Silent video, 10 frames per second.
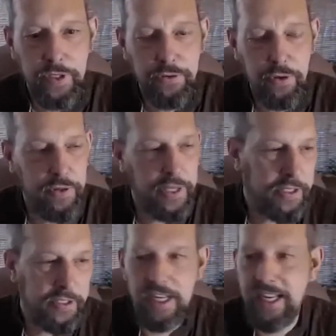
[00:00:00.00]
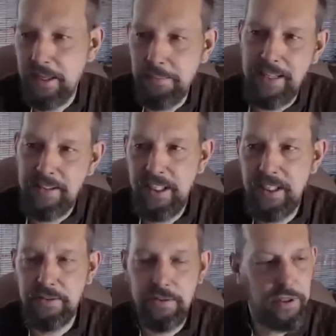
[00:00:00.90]
So they can take them as
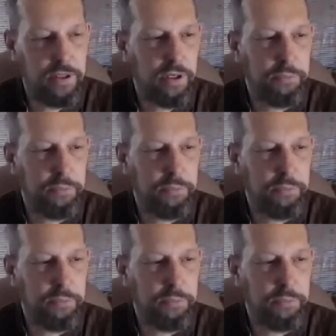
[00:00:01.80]
needed. So the